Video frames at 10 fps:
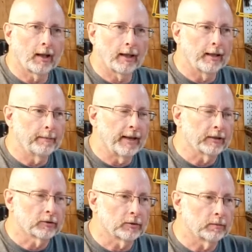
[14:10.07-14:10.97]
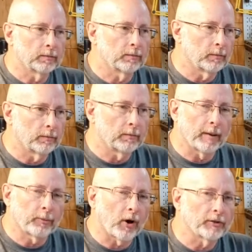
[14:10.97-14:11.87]
it makes my
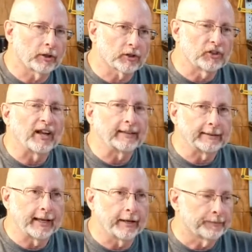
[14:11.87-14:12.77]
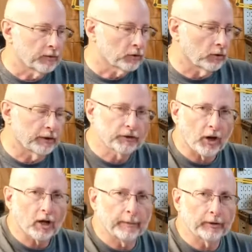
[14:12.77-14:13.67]
projects night and day. So let's
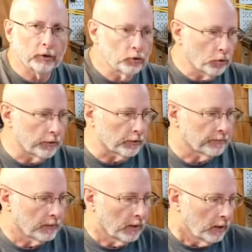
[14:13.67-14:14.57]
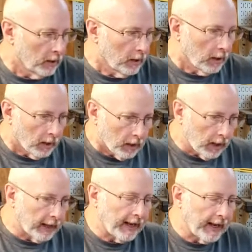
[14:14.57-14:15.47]
talk about the joiner. I
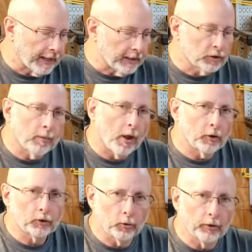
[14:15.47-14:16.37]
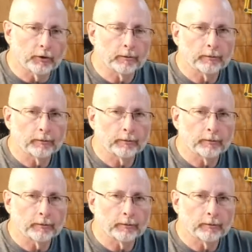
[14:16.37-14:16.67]
had a smaller joiner,